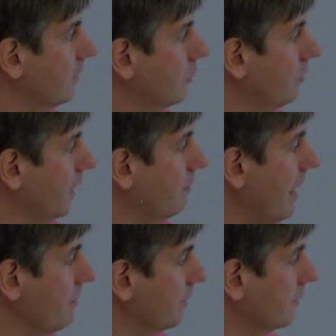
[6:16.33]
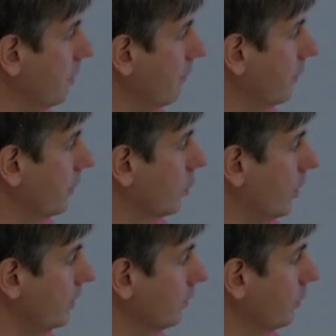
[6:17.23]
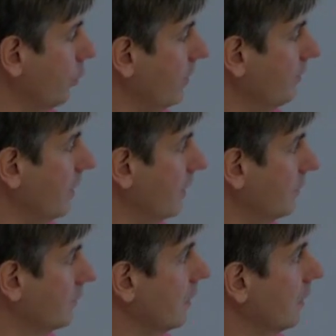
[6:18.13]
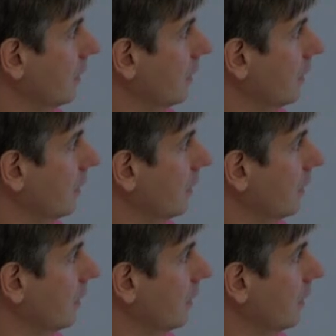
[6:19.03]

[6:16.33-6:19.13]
And if you make maps of the gradient of the wave heights